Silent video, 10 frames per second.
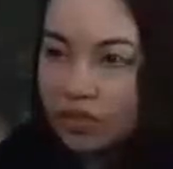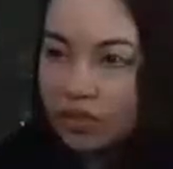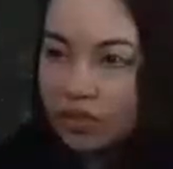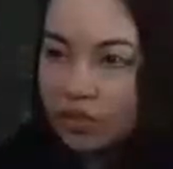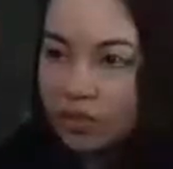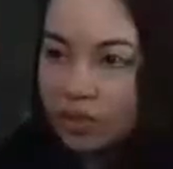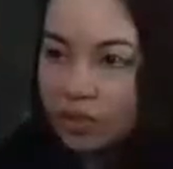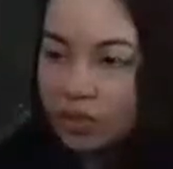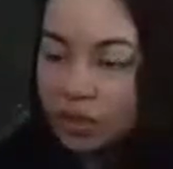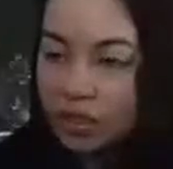there we
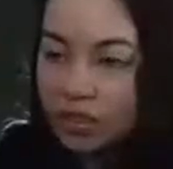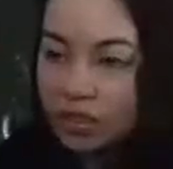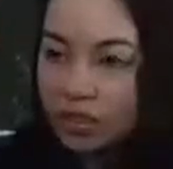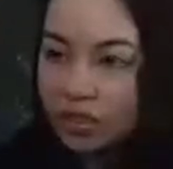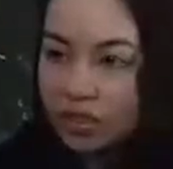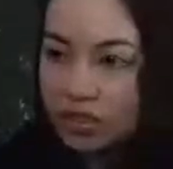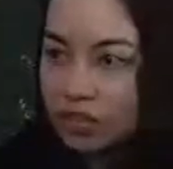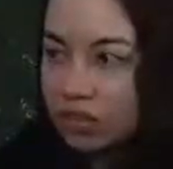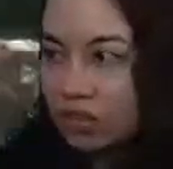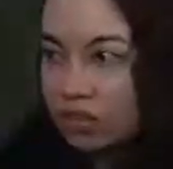are, Shock
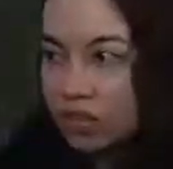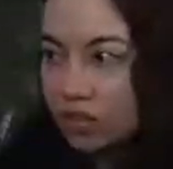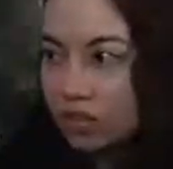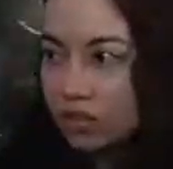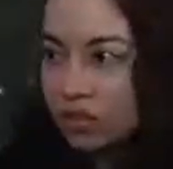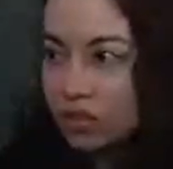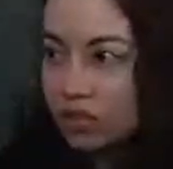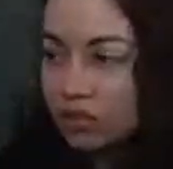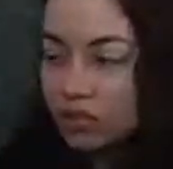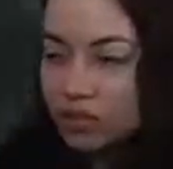Lancings.
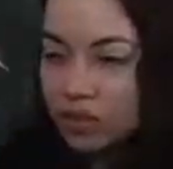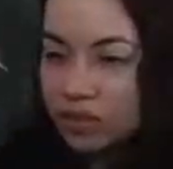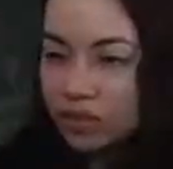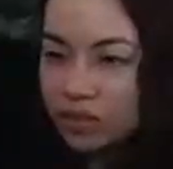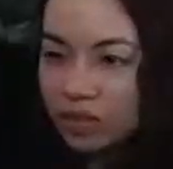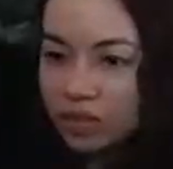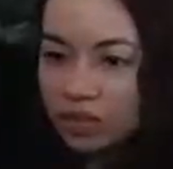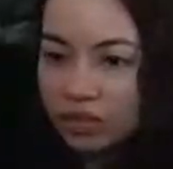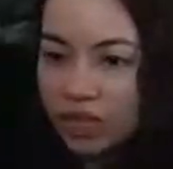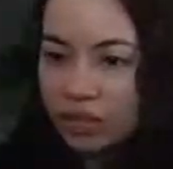
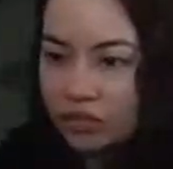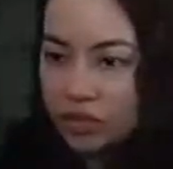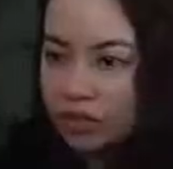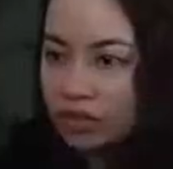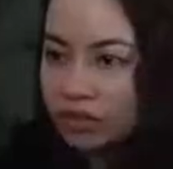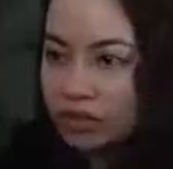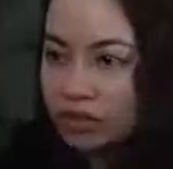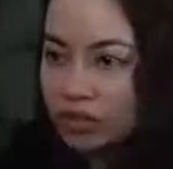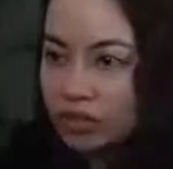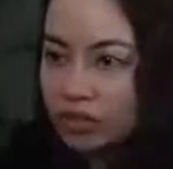And the left.
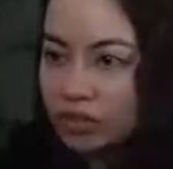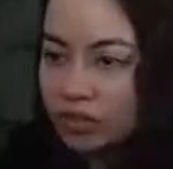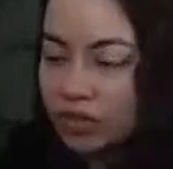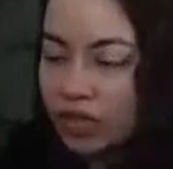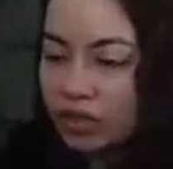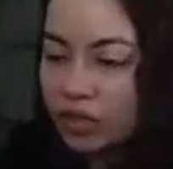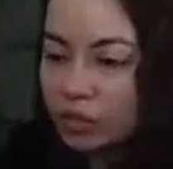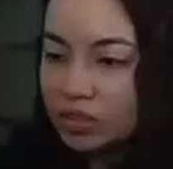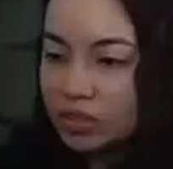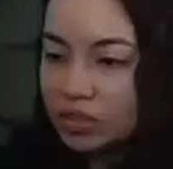Notified
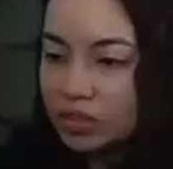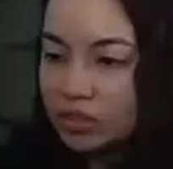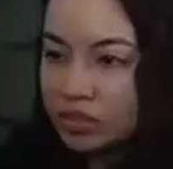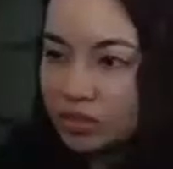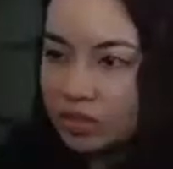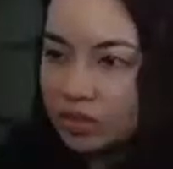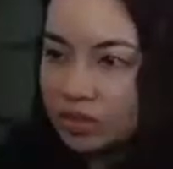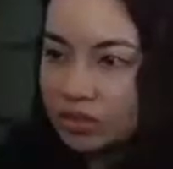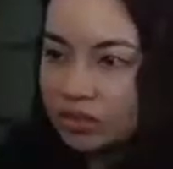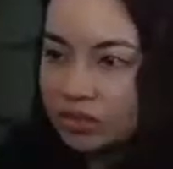Obelisks are
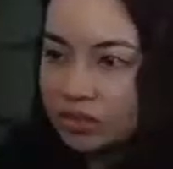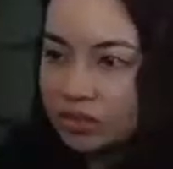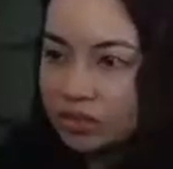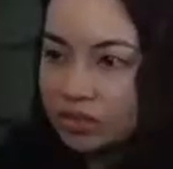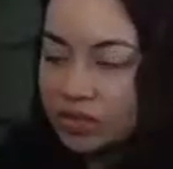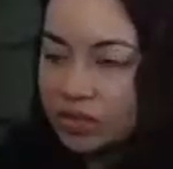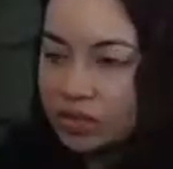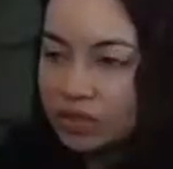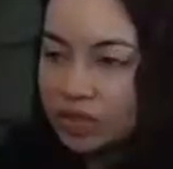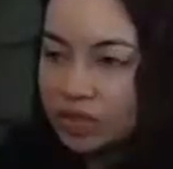good.
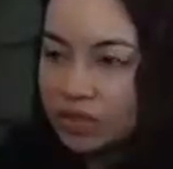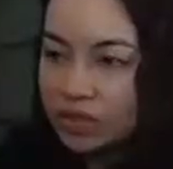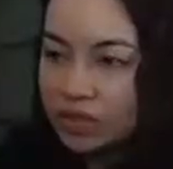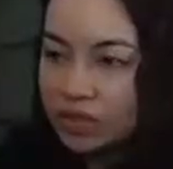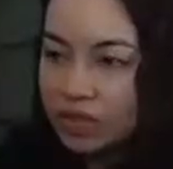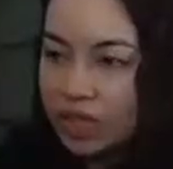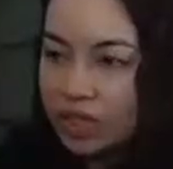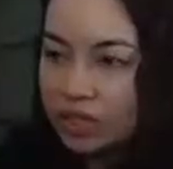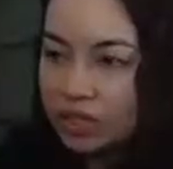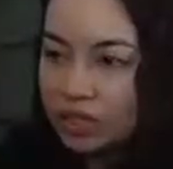See how
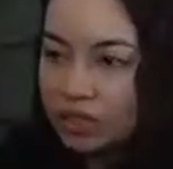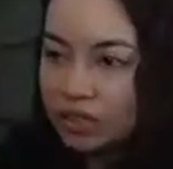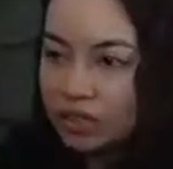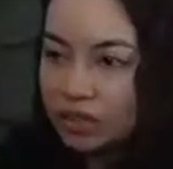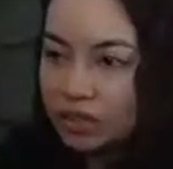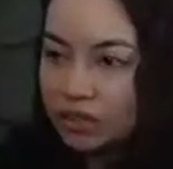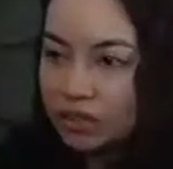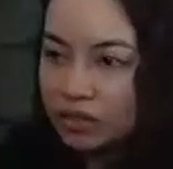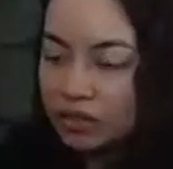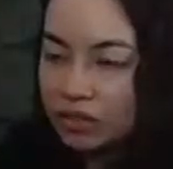that is doing.
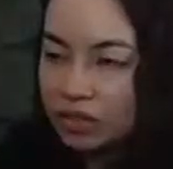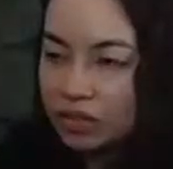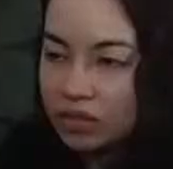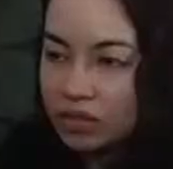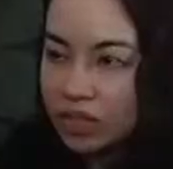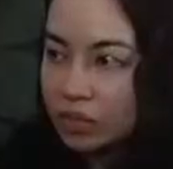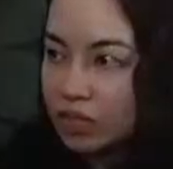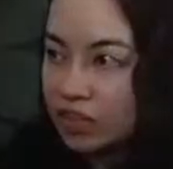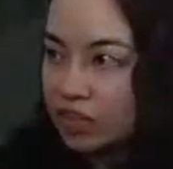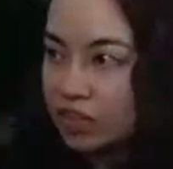We'll
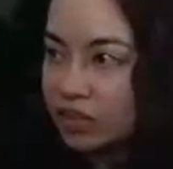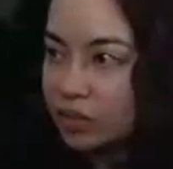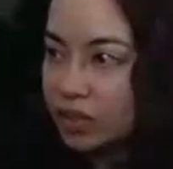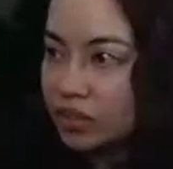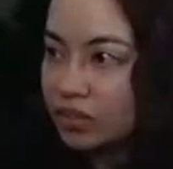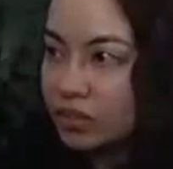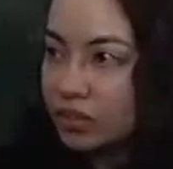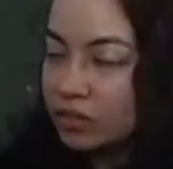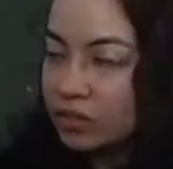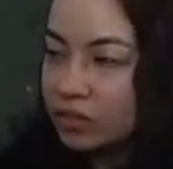summoner there now as well.
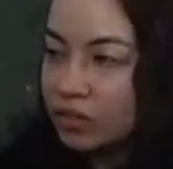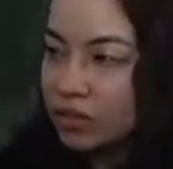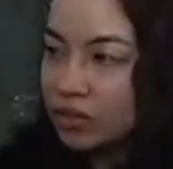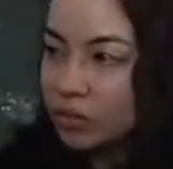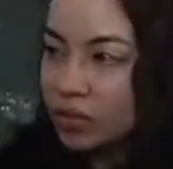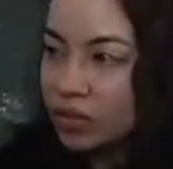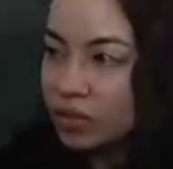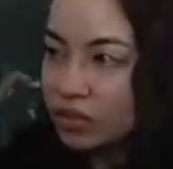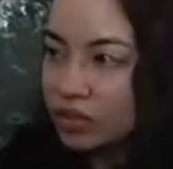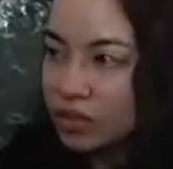See
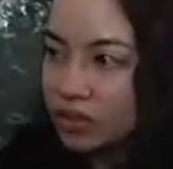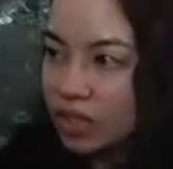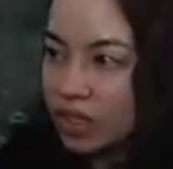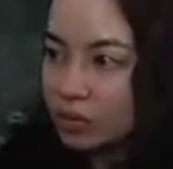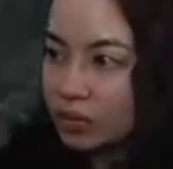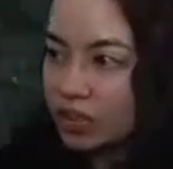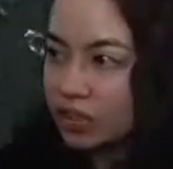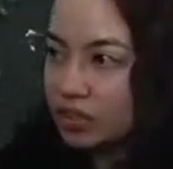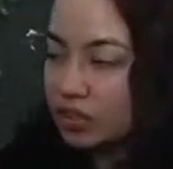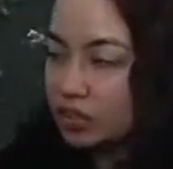what else is
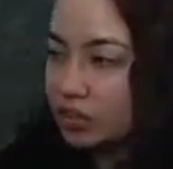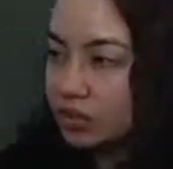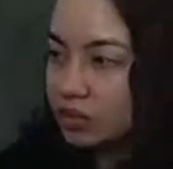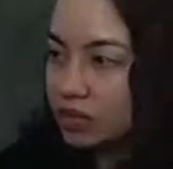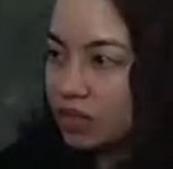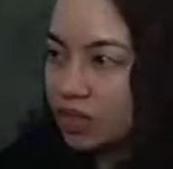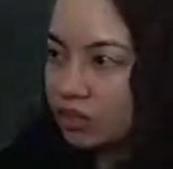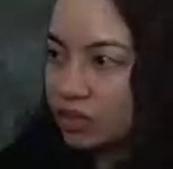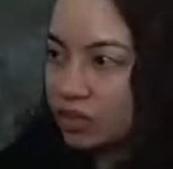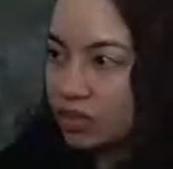happening to
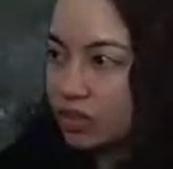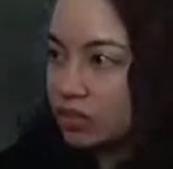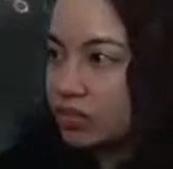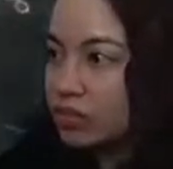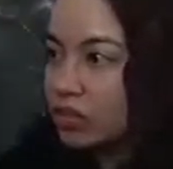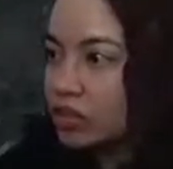southeast.